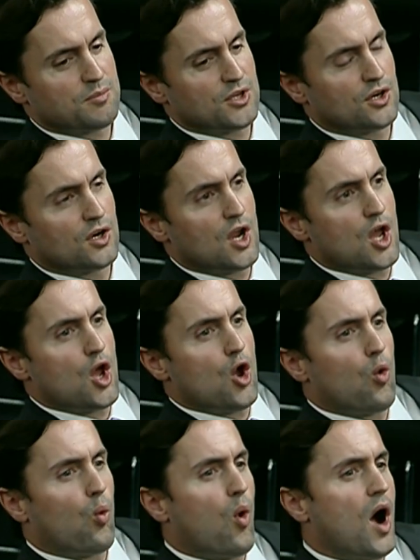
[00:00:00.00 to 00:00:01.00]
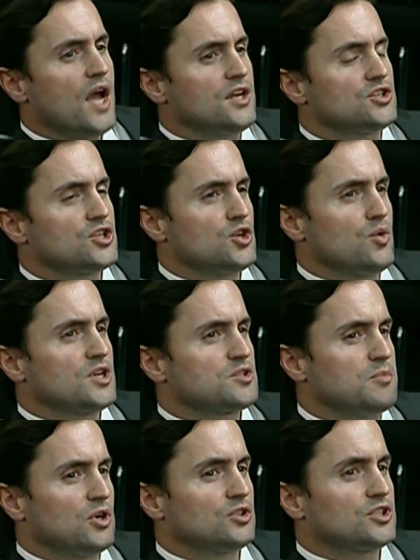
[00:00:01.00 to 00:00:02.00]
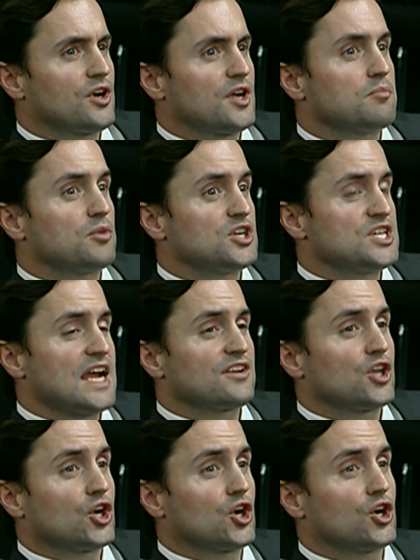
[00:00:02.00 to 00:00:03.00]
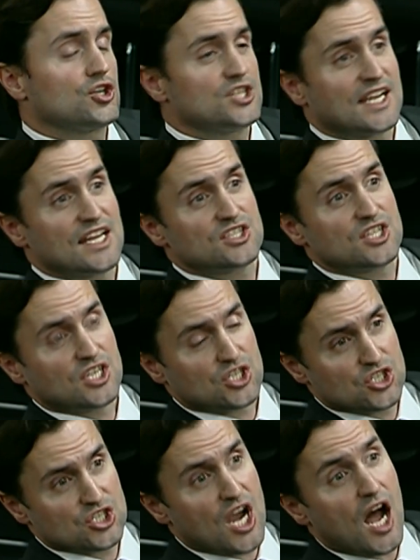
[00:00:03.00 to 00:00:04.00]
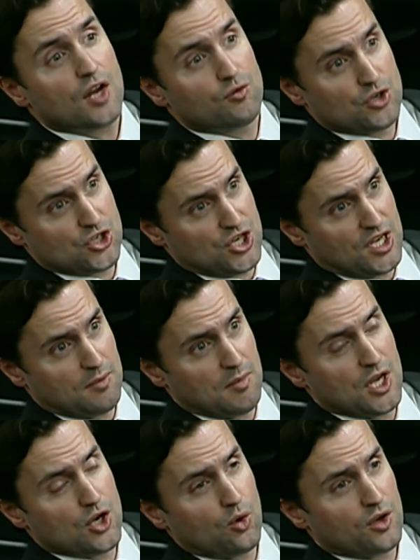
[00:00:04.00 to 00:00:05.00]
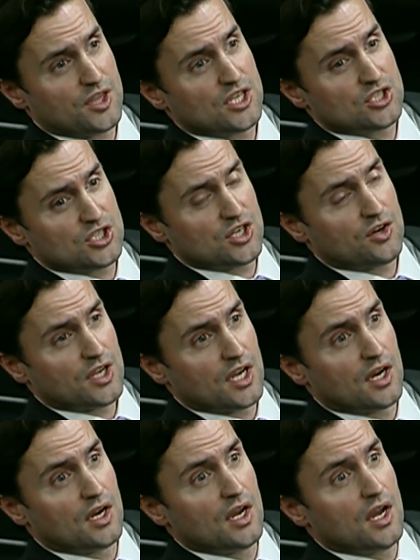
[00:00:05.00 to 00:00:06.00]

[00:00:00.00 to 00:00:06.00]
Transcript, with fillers: that, Peter. Why does the U S military protect the Kurds against the Assad regime in northeast Syria,